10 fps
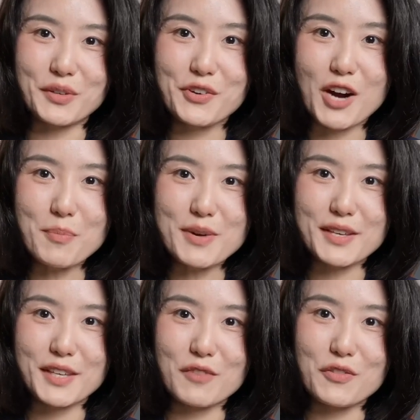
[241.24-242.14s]
your
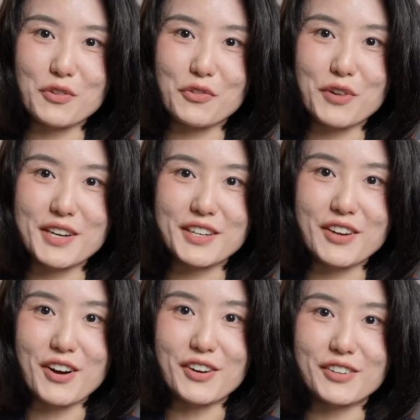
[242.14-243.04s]
company give you a credit
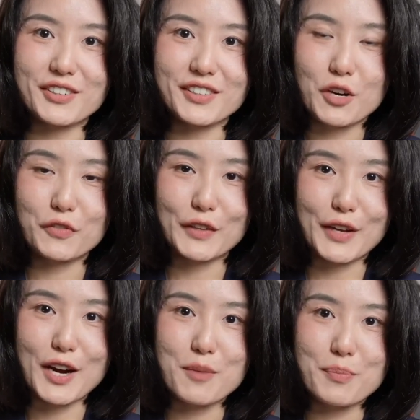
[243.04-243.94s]
card of the
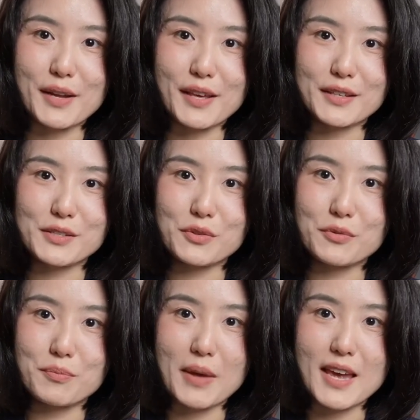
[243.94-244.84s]
companies to
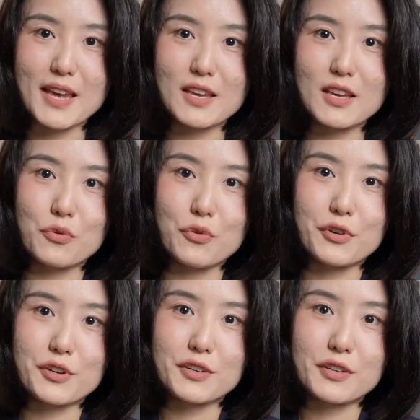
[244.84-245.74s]
pay
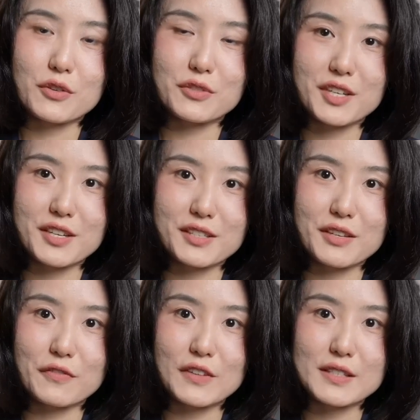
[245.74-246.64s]
your
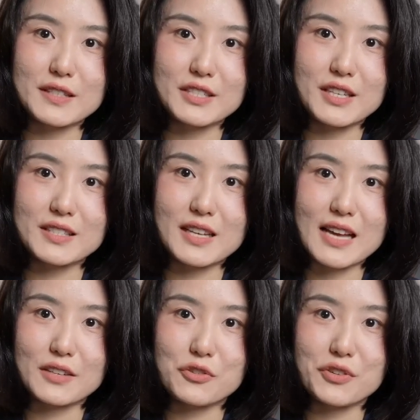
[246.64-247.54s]
utility fees such as
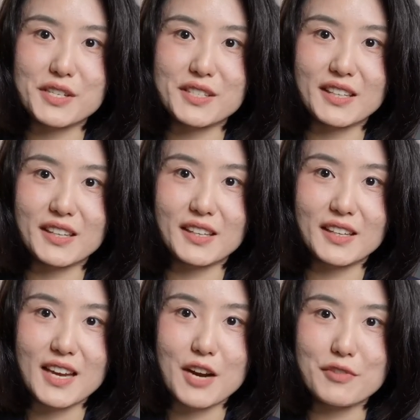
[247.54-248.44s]
electricity
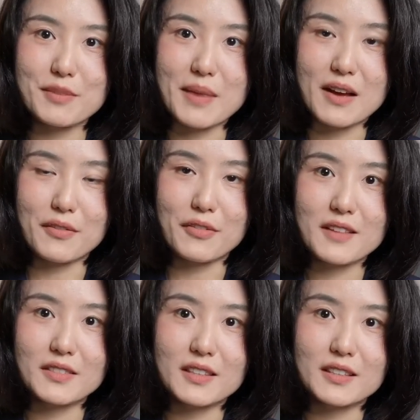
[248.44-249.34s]
every month,
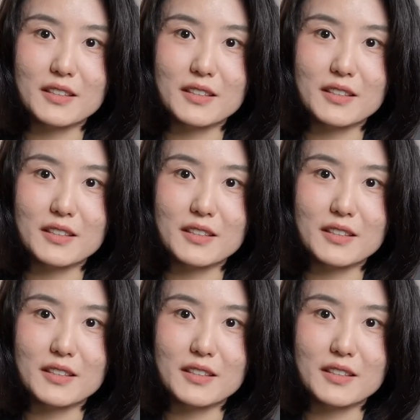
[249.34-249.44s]
and